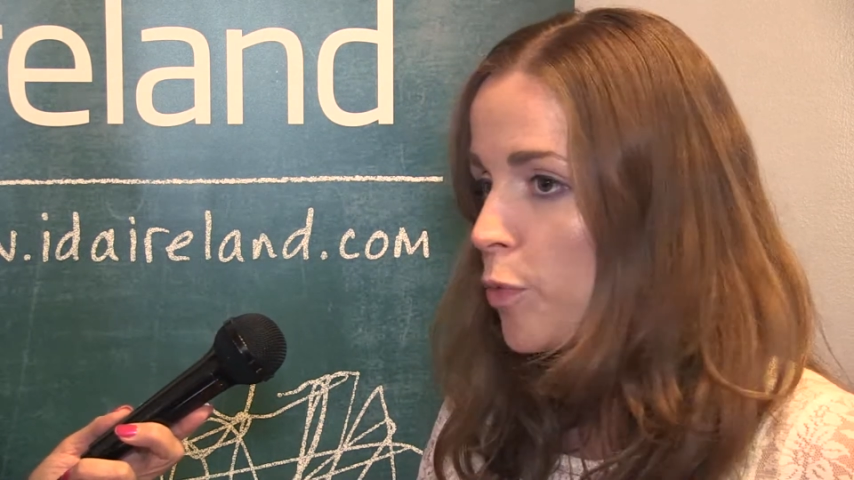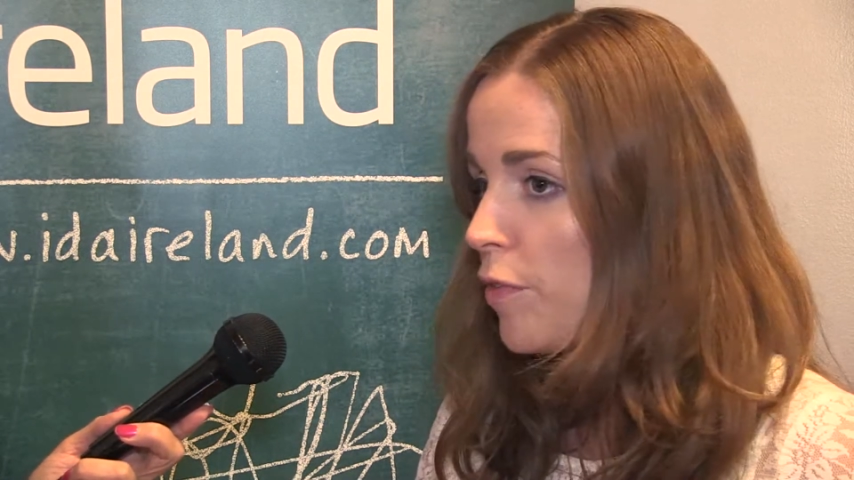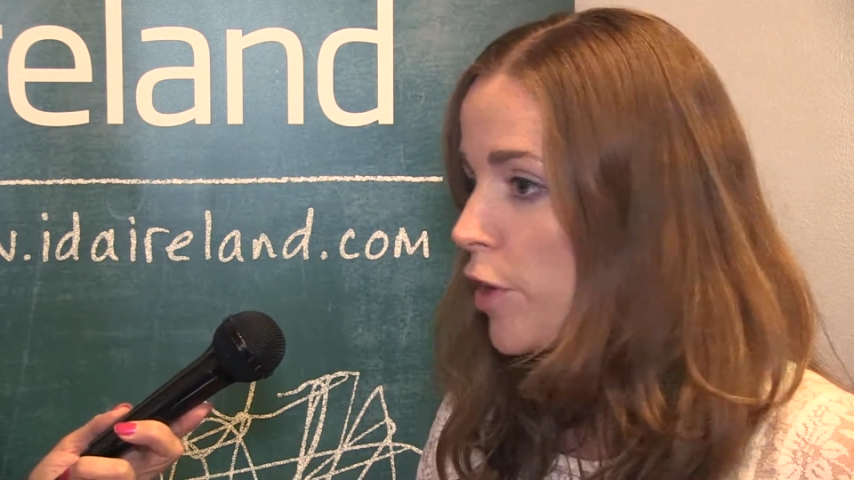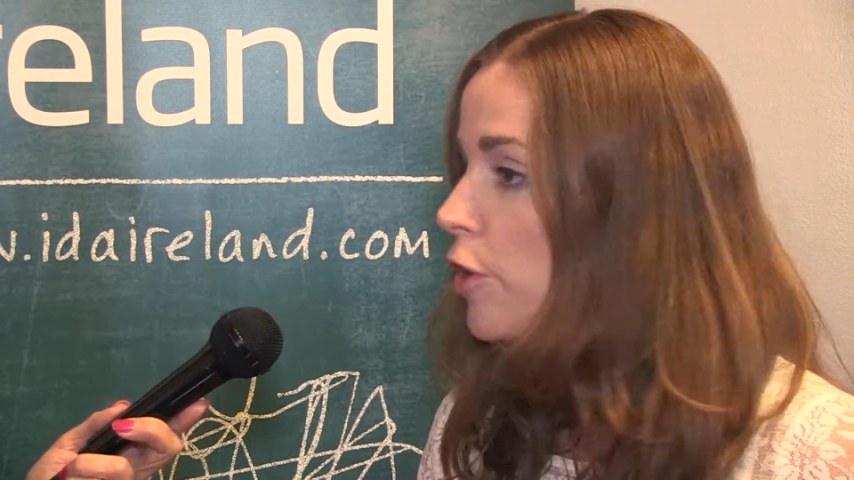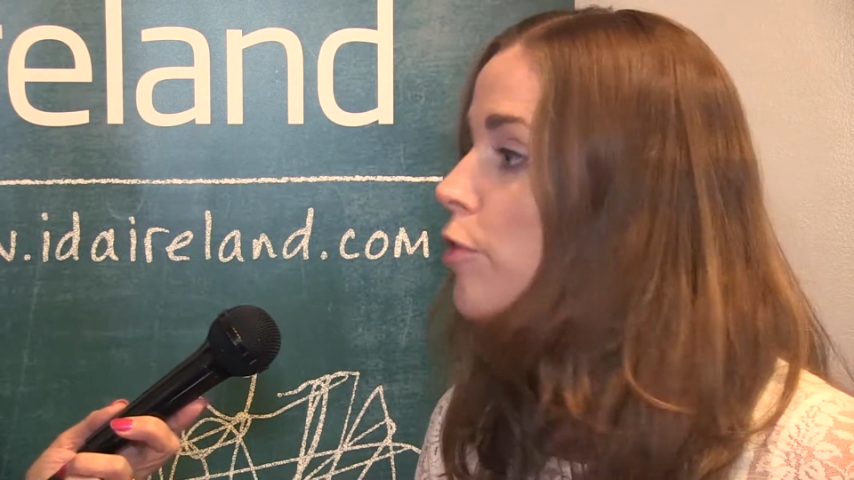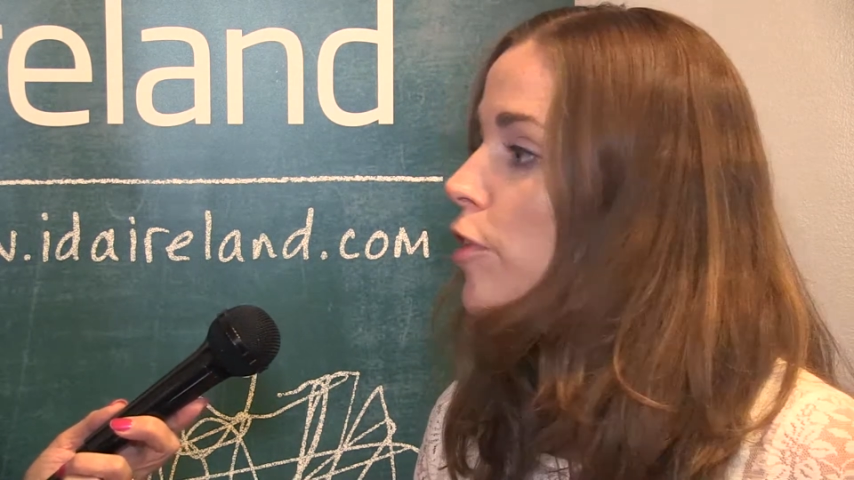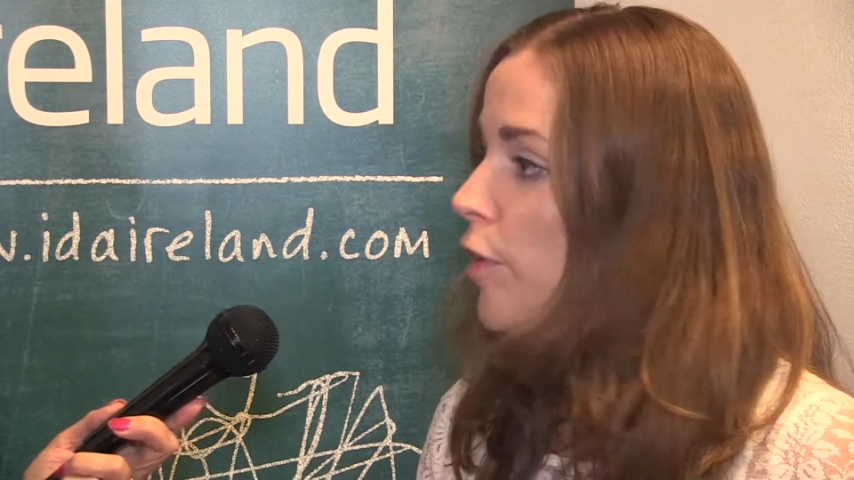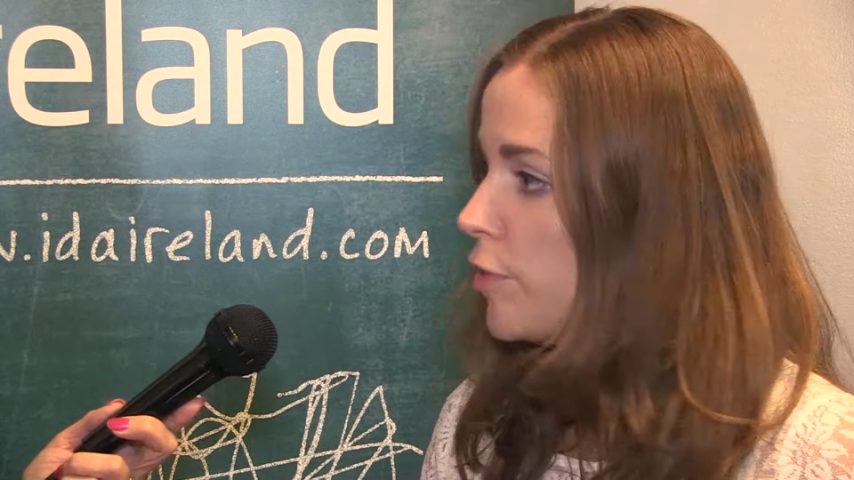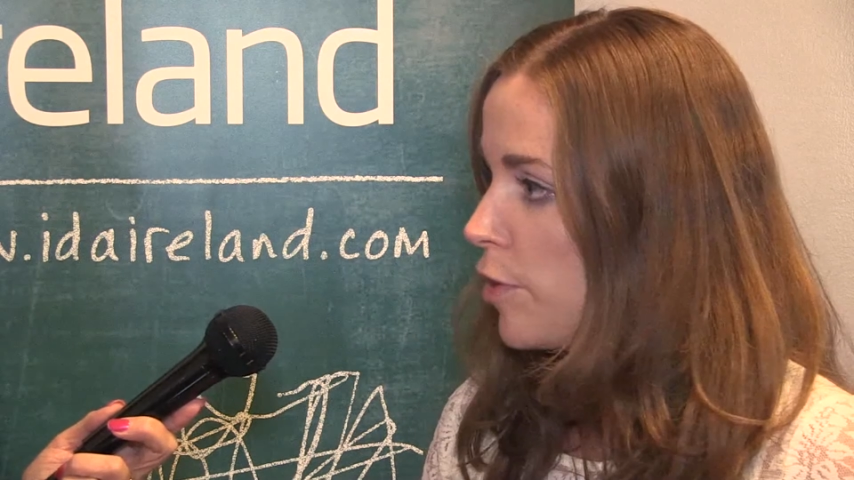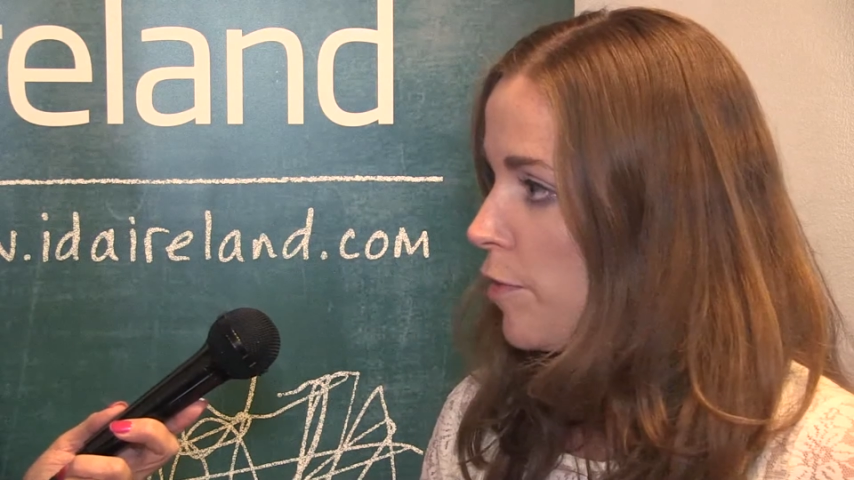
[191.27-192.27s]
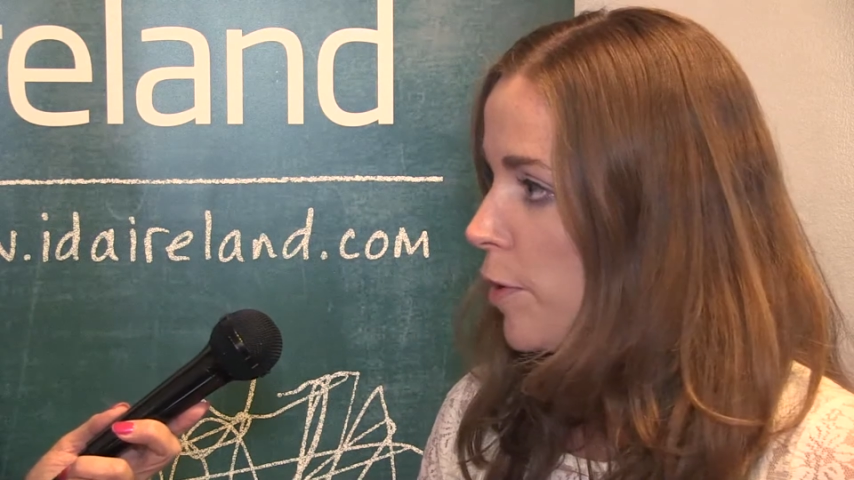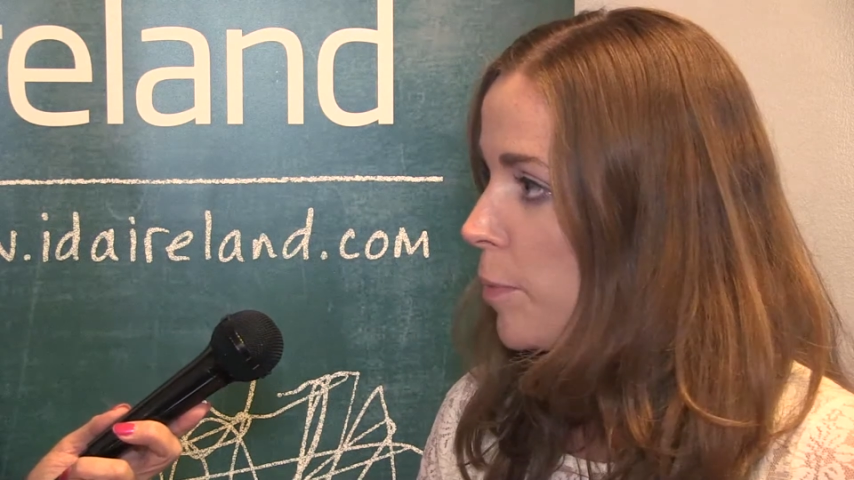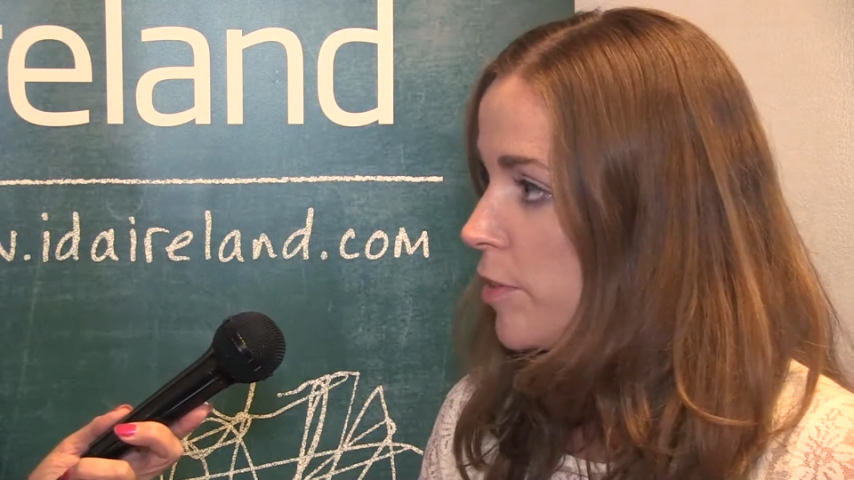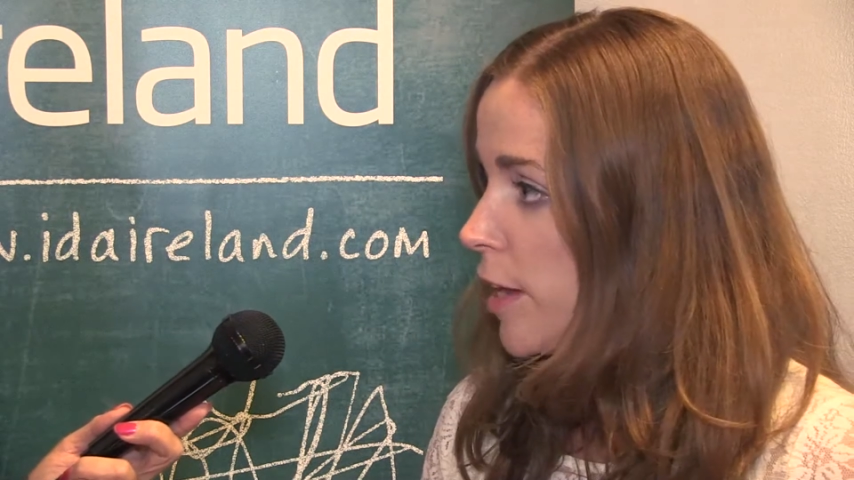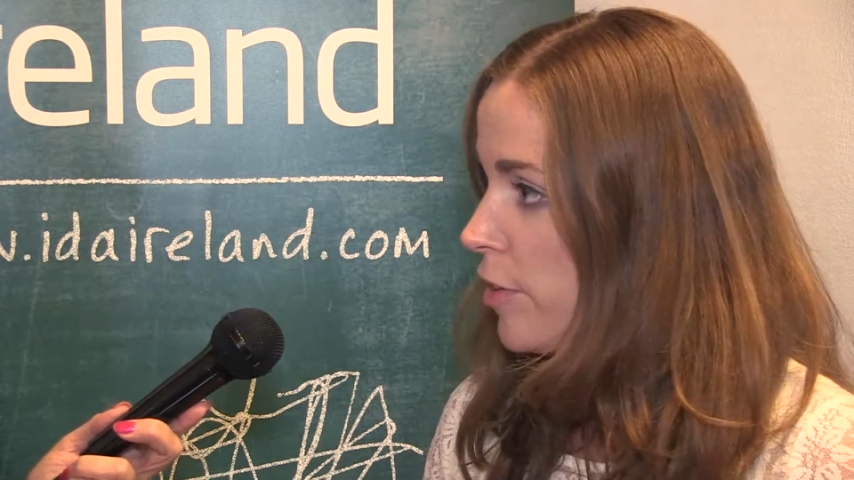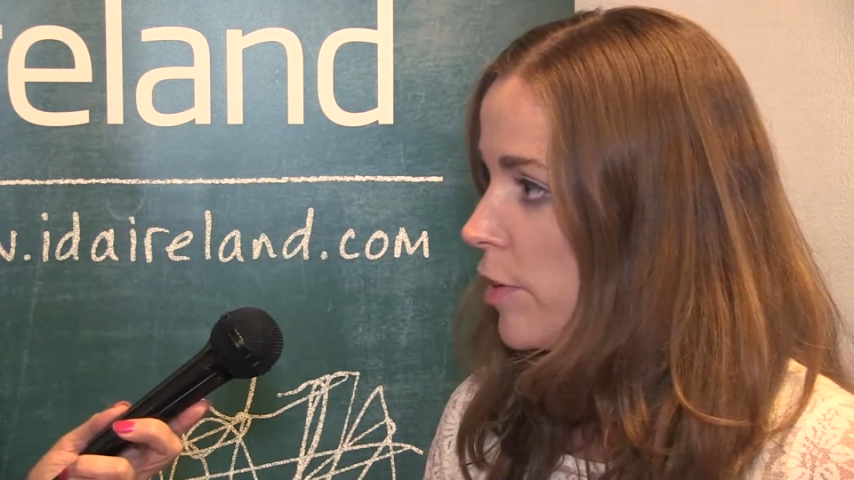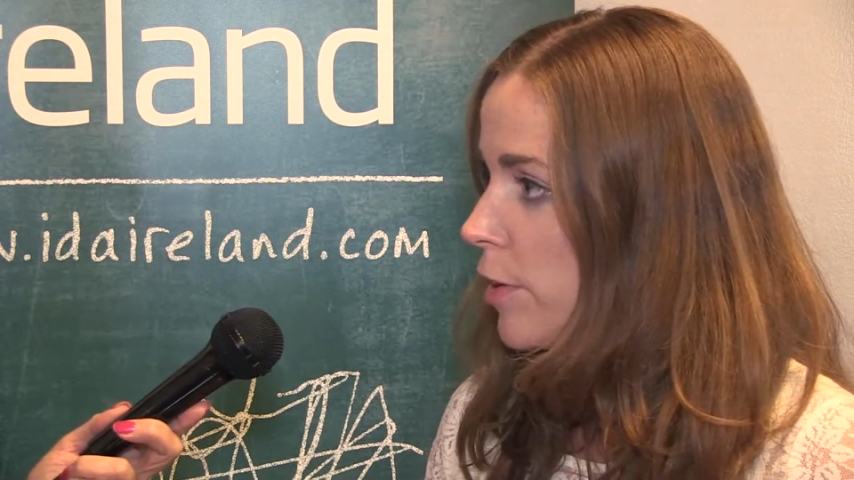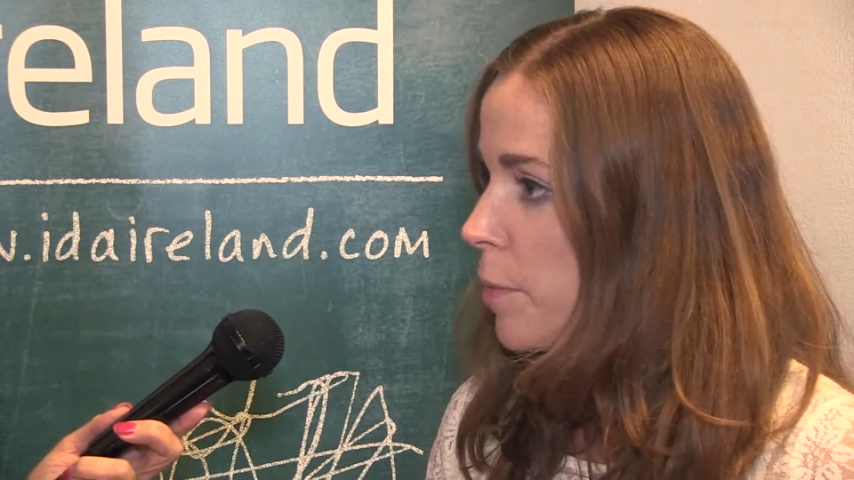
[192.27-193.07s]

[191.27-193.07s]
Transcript: We have a huge cluster of multinational